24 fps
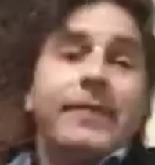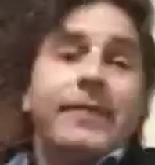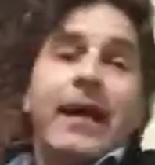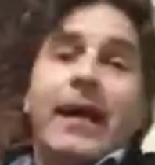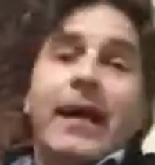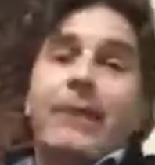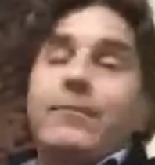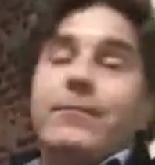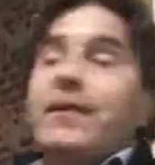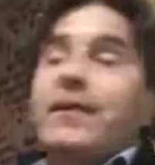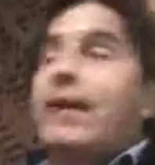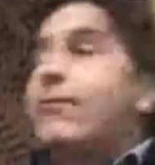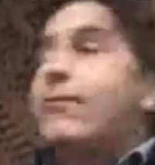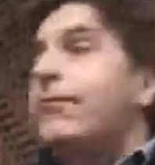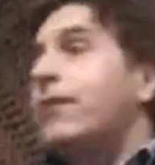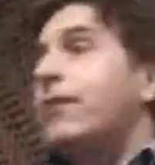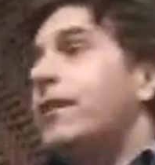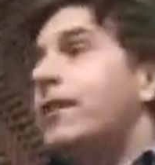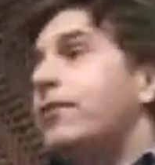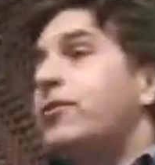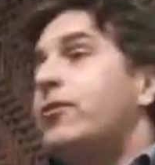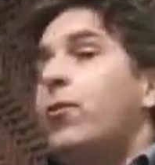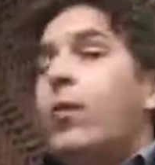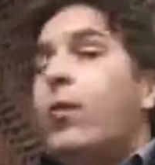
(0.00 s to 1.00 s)
I
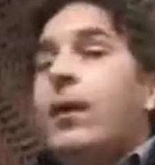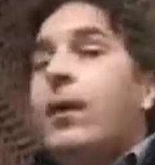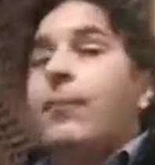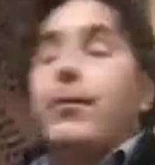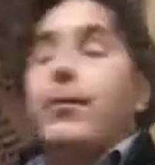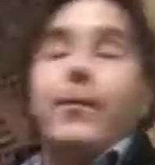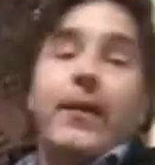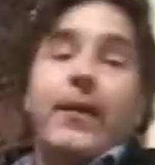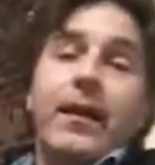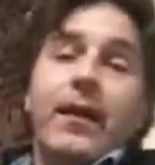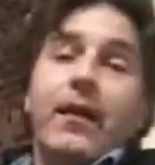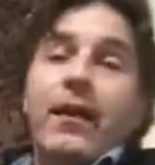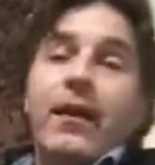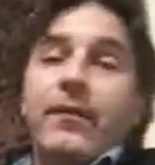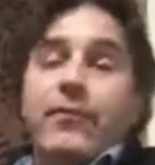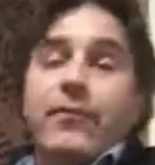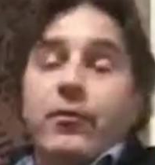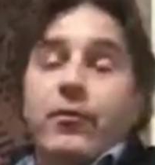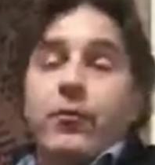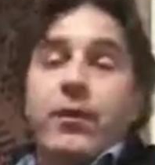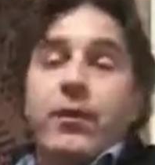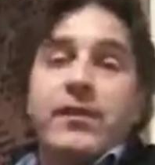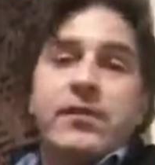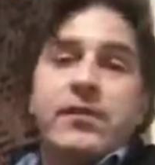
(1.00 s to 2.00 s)
definitely don't want to put my life
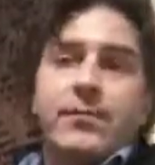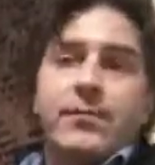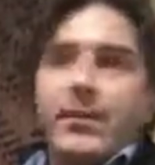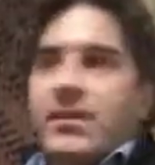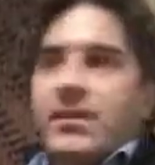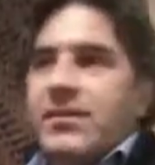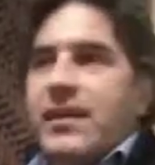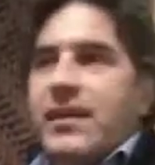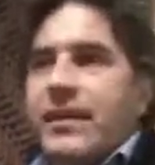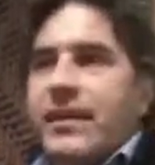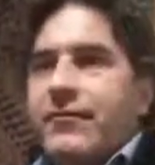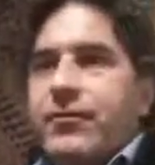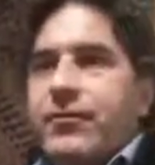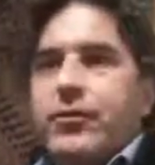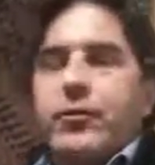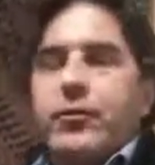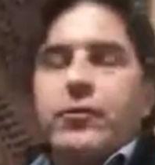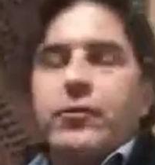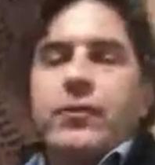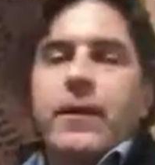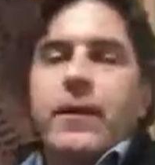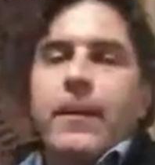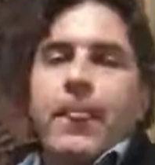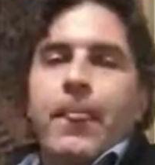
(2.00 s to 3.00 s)
at risk because I have
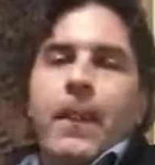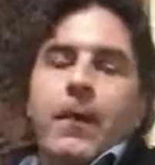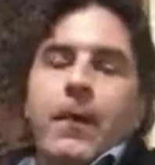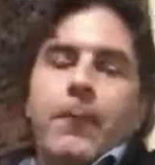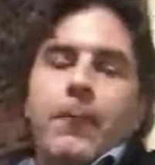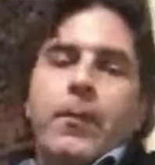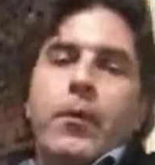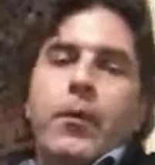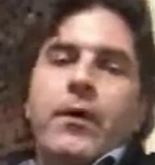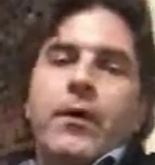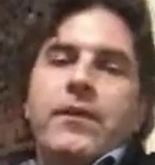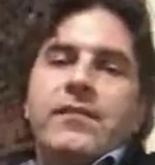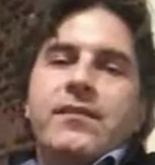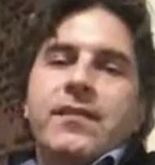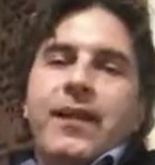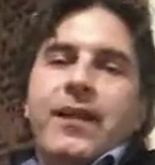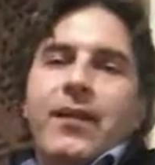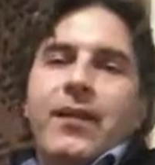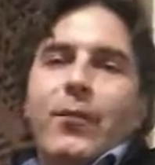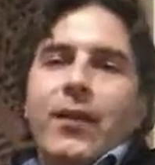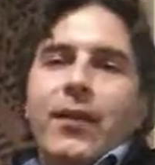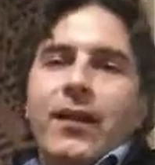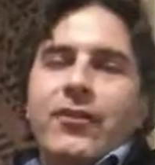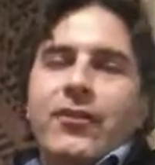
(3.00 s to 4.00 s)
2 boys that
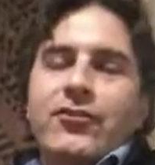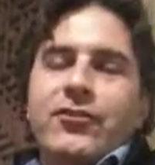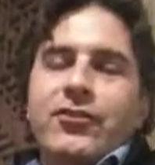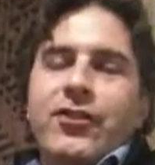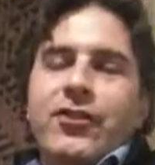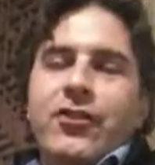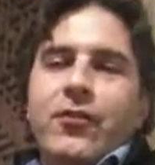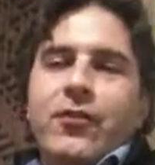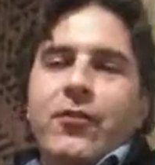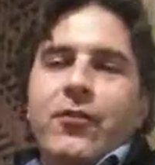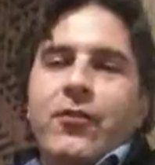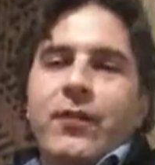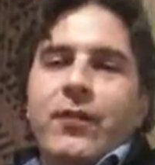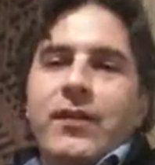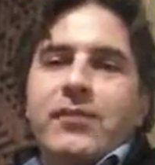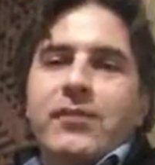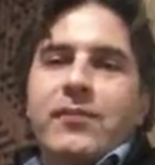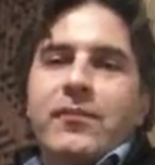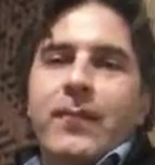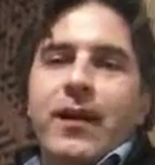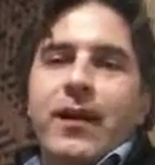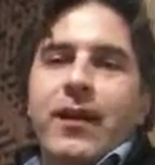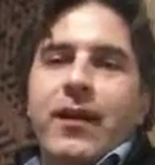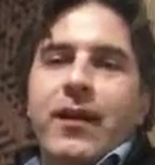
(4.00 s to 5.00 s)
I want to share the
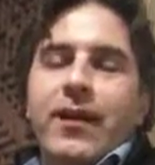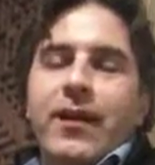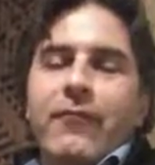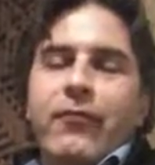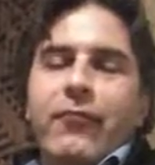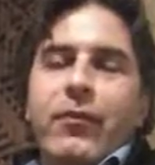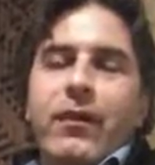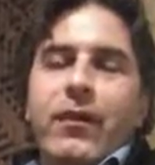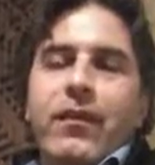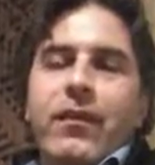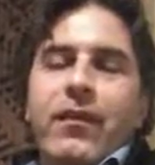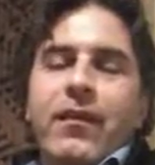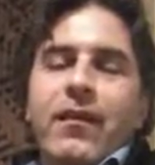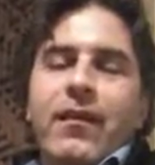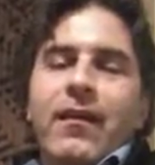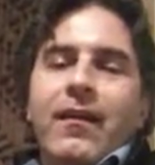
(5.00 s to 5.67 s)
rest of my life with,